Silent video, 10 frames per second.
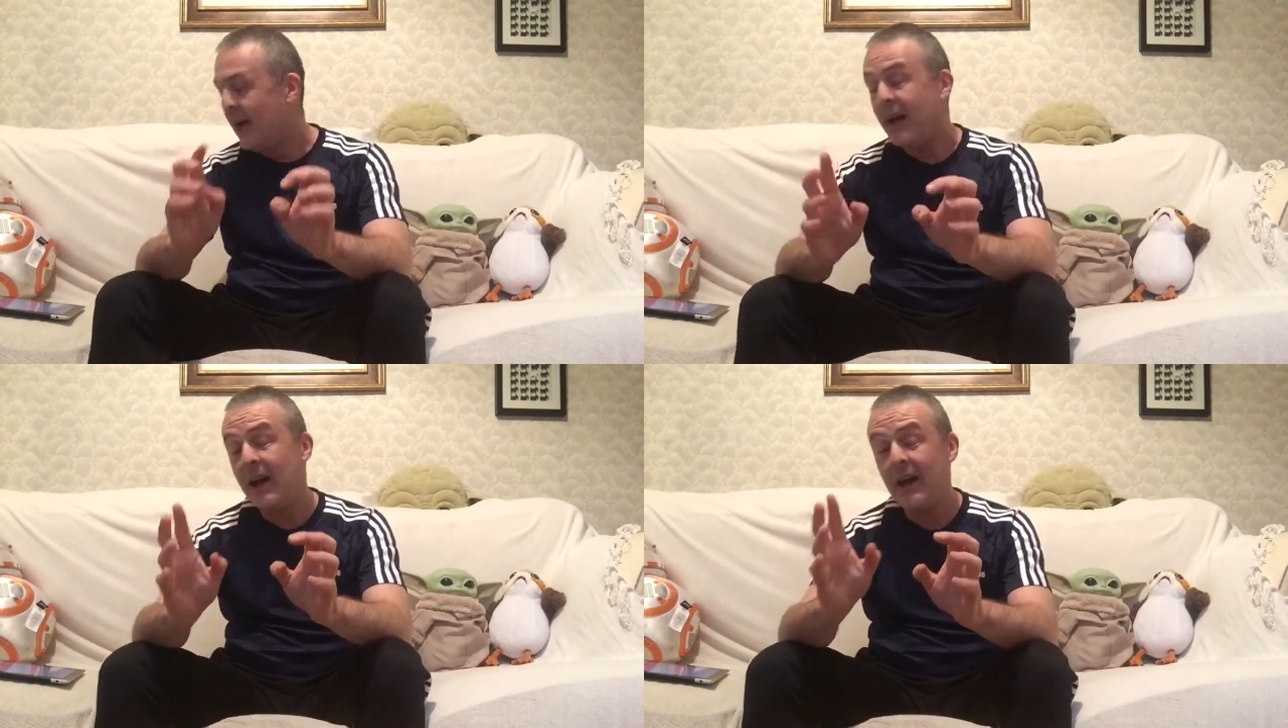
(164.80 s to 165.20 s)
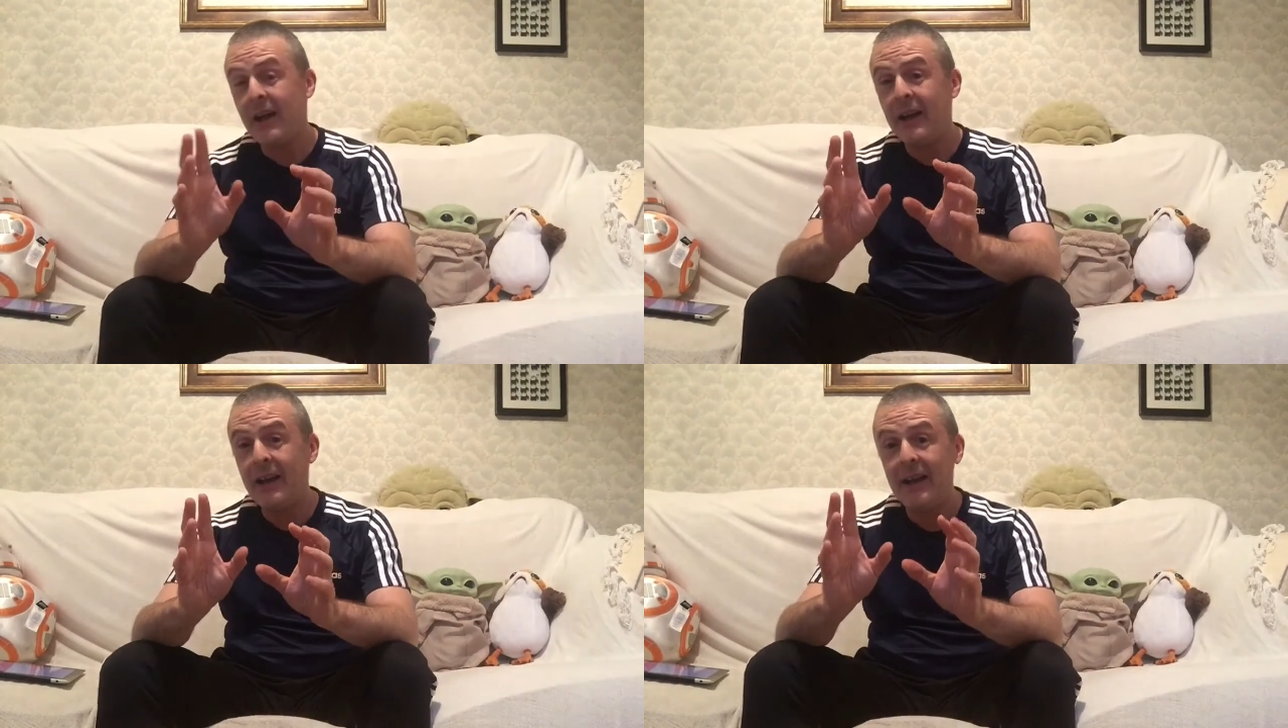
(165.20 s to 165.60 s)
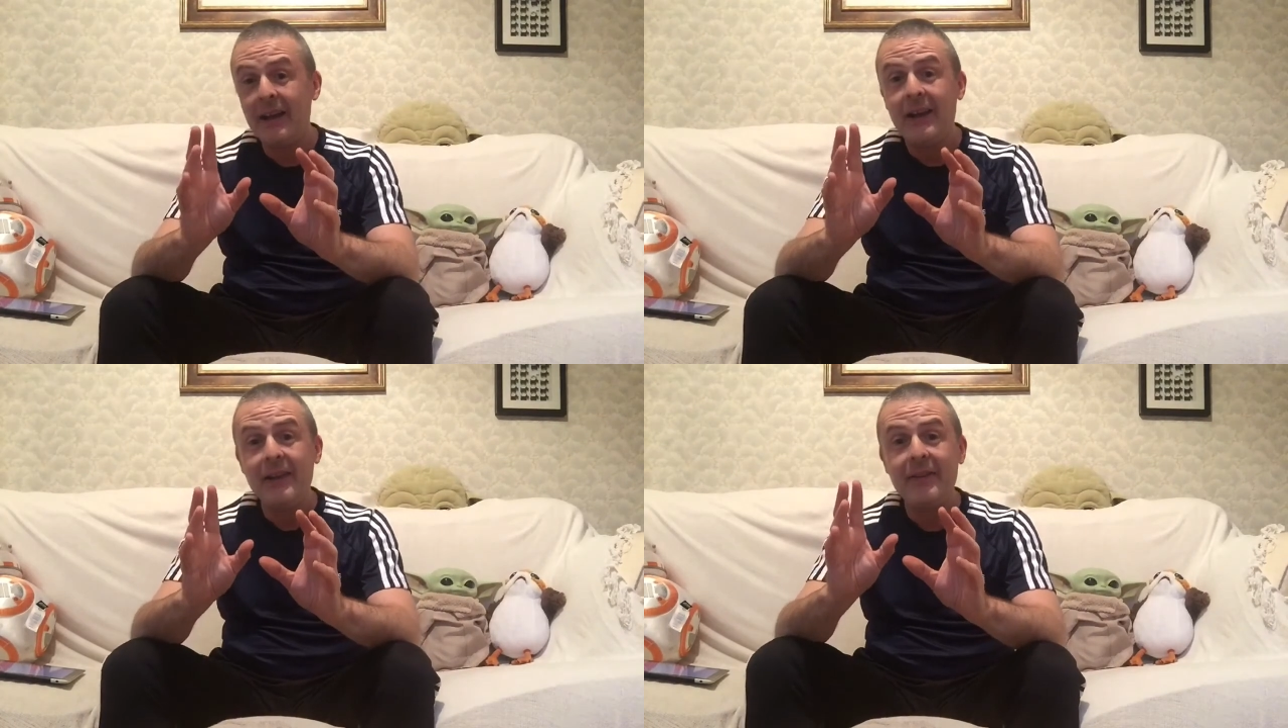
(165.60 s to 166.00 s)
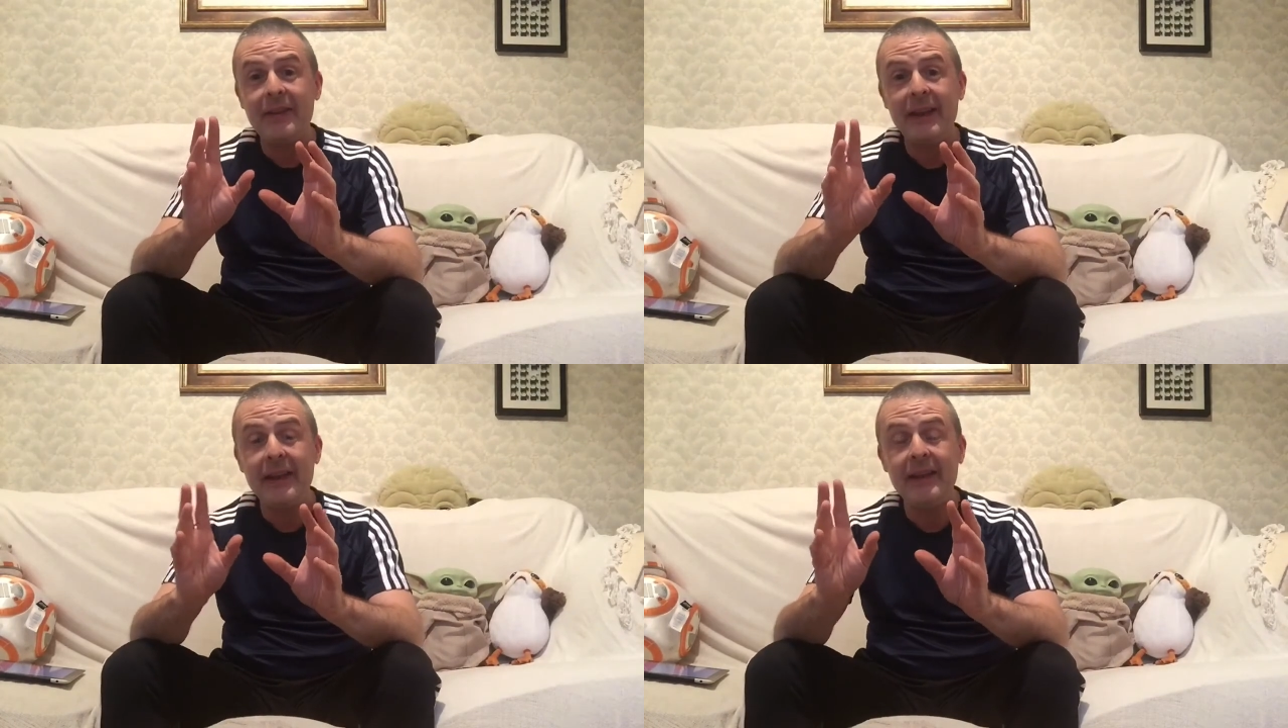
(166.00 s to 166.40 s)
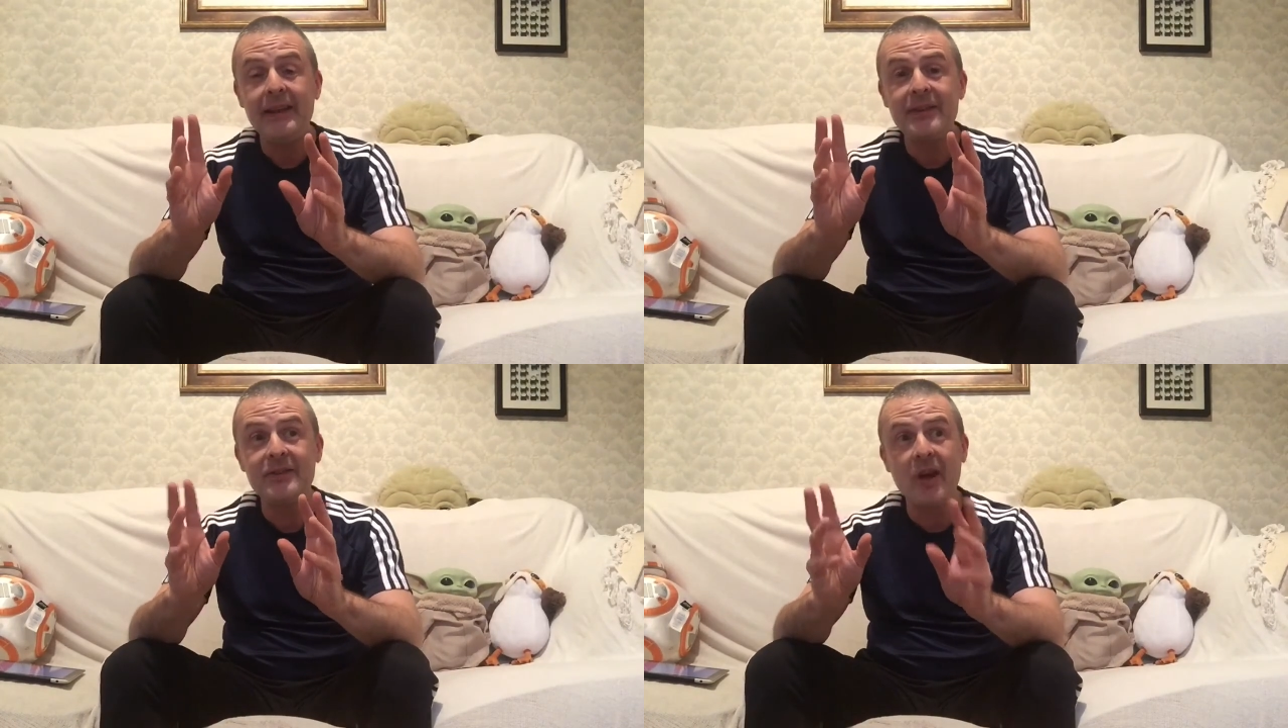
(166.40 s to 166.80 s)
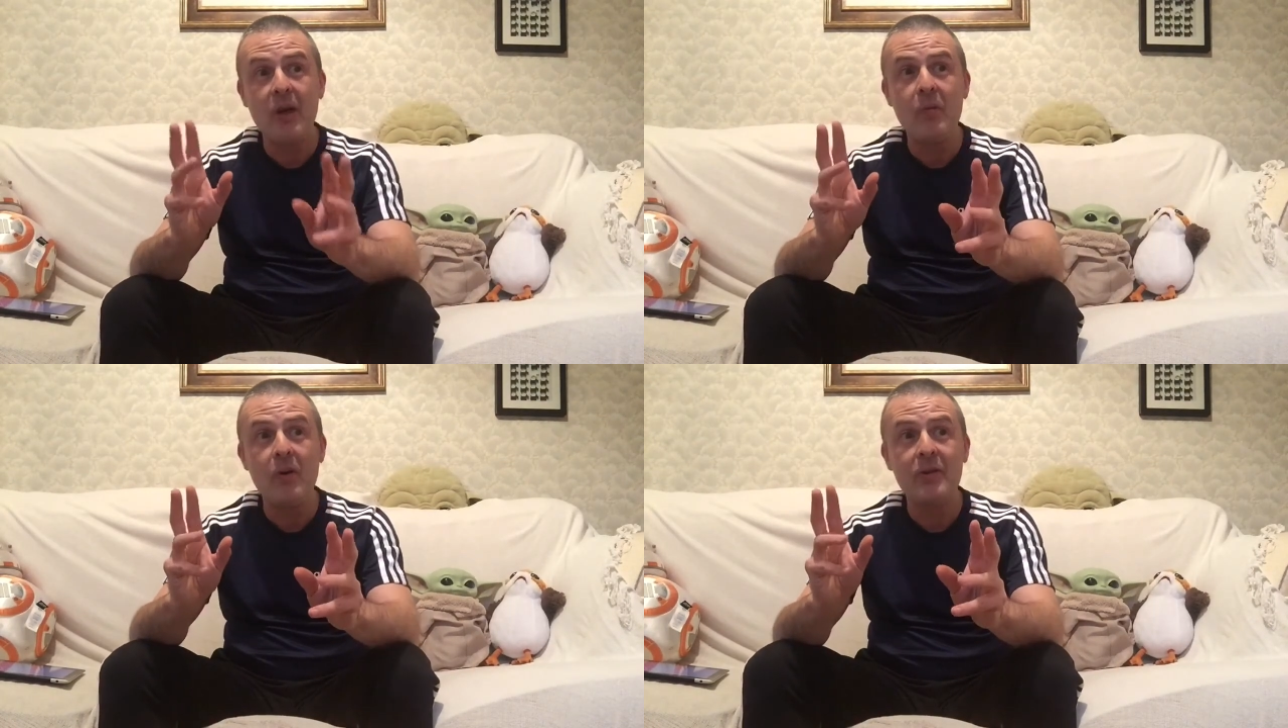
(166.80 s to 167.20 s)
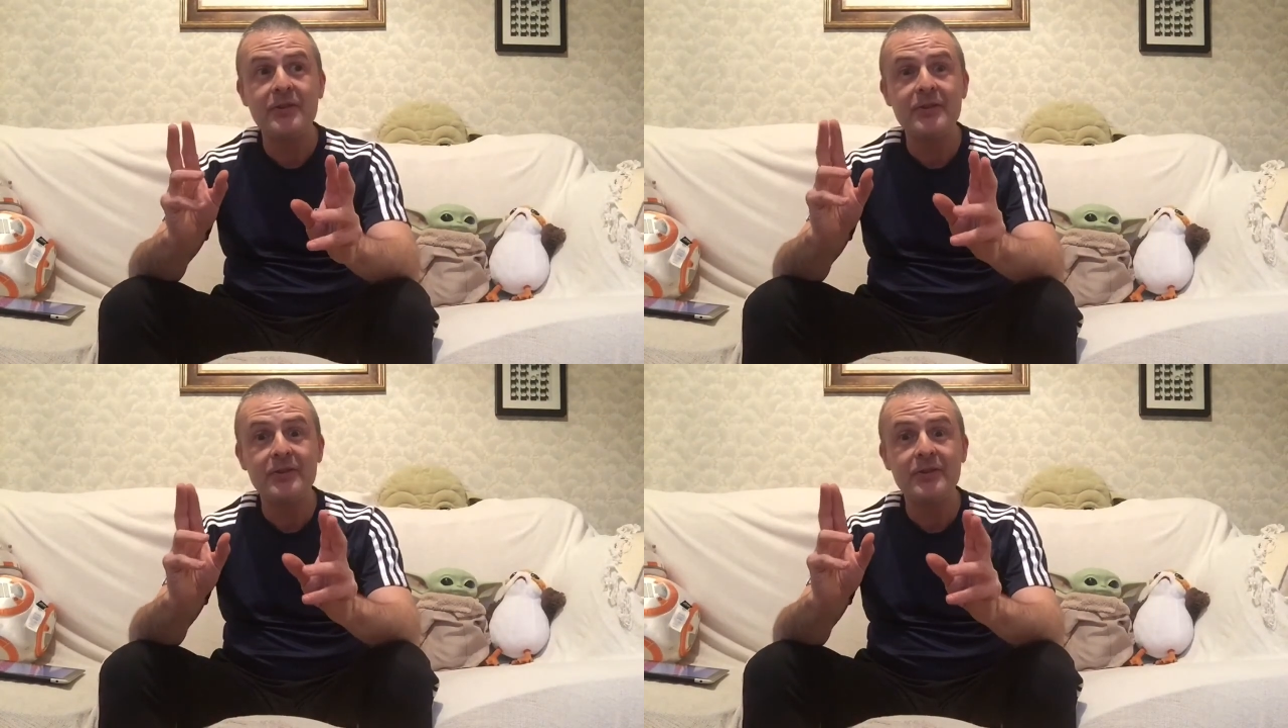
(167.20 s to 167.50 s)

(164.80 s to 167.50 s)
Uh, the Star Wars